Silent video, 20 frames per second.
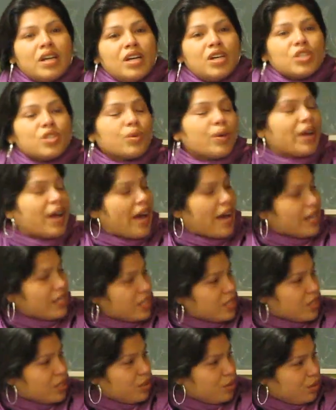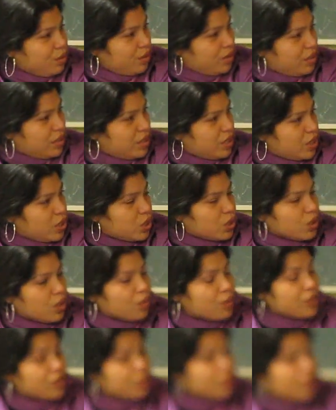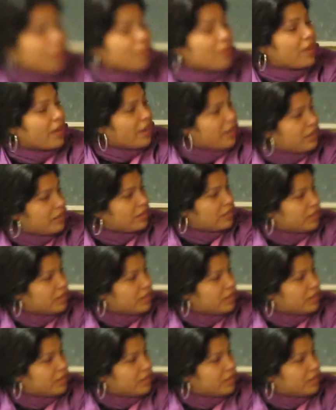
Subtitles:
So I ask you to always remember that.